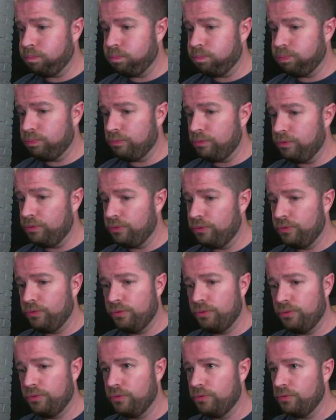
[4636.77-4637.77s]

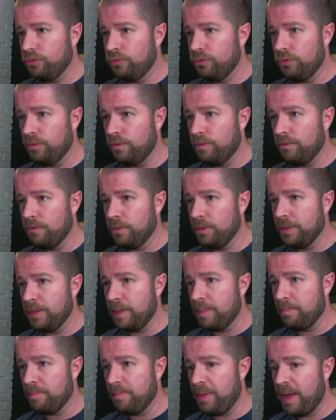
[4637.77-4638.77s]
If only the
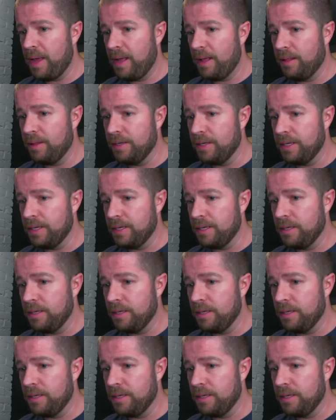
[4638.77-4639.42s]
Paladin...